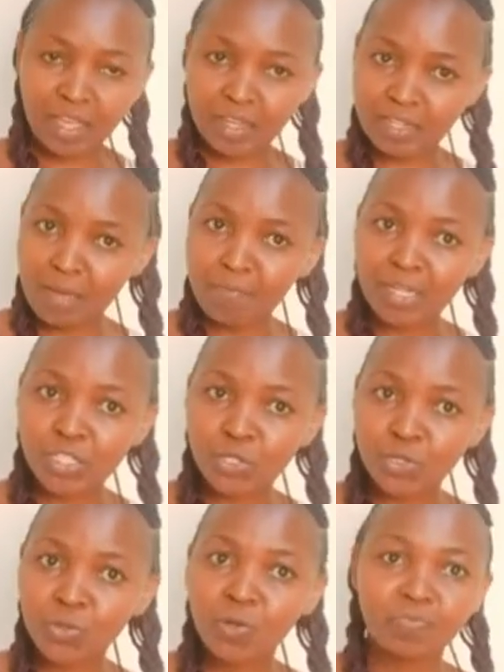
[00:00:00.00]
Number
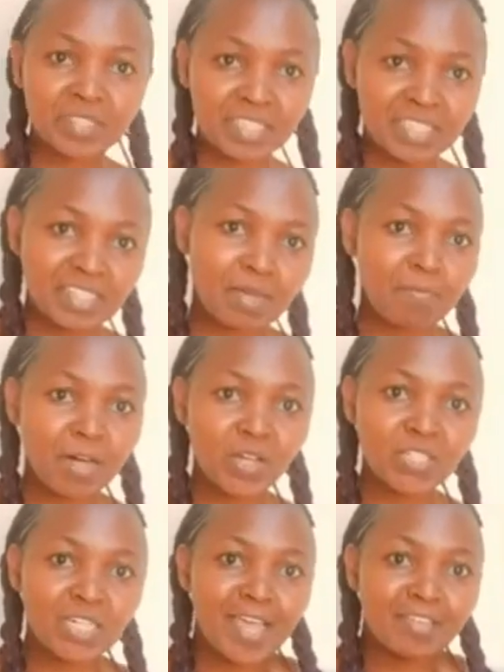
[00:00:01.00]
two, it's
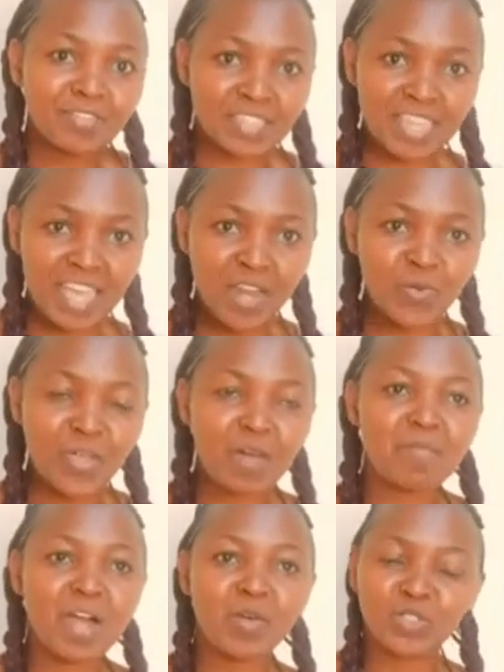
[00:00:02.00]
about lifestyle,
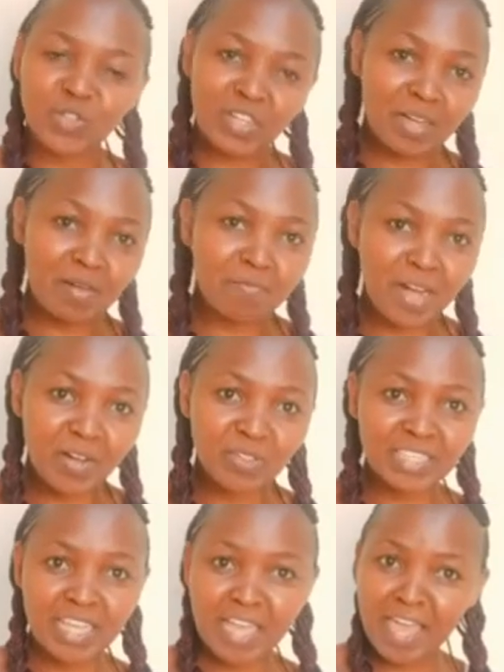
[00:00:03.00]
whereby we talk about
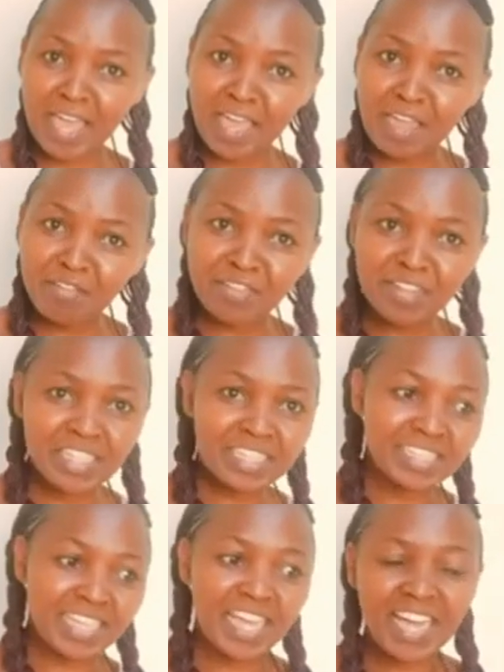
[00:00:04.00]

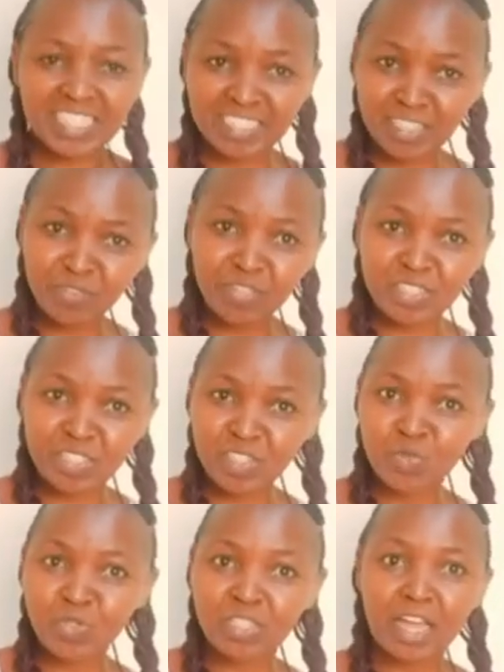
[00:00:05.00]
everyday activities
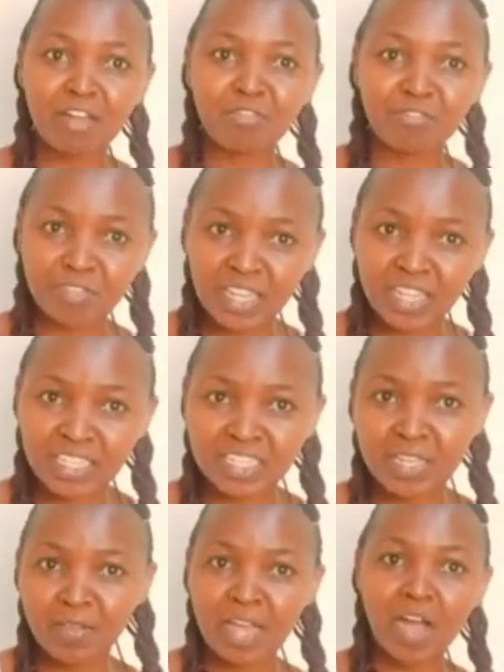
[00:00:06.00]
which affect
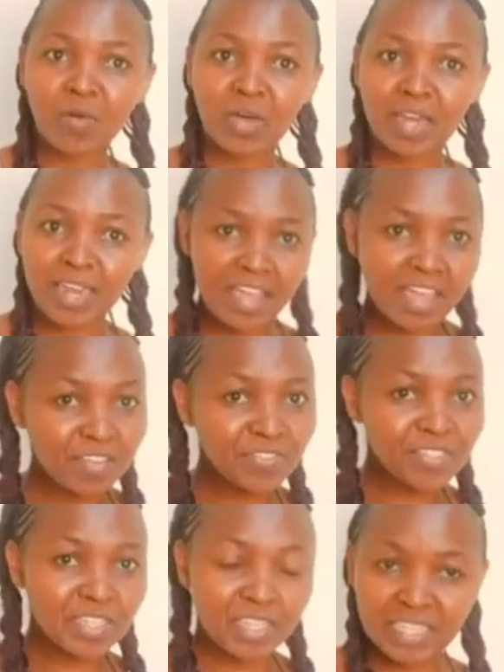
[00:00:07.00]
our
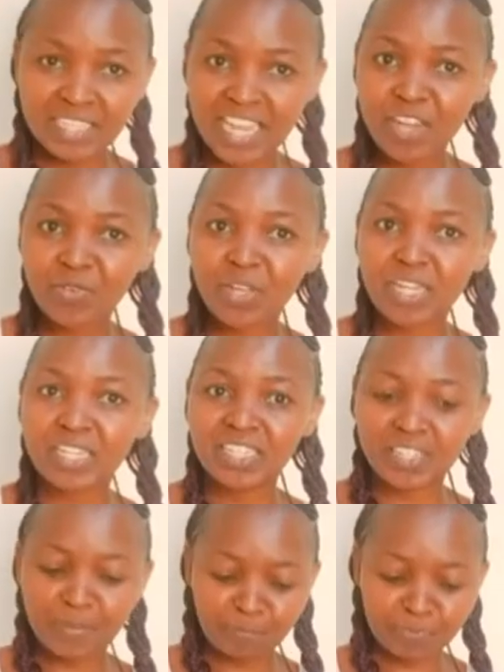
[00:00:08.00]
lives
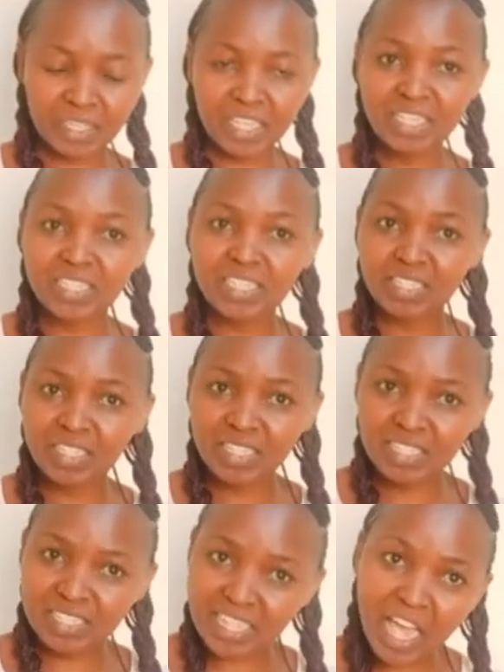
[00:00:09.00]
directly and
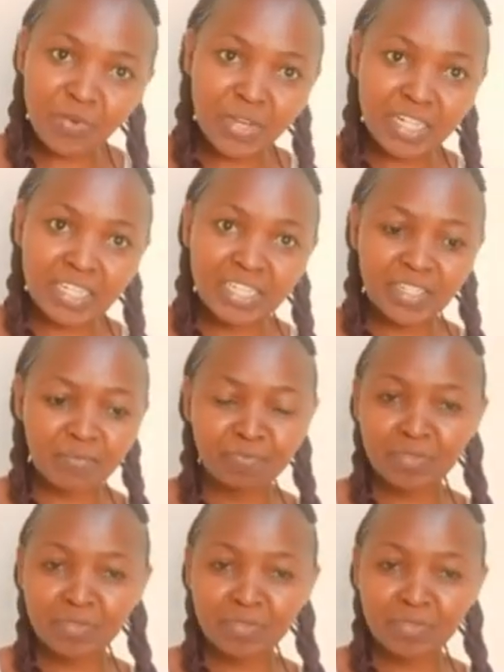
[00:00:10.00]
indirectly,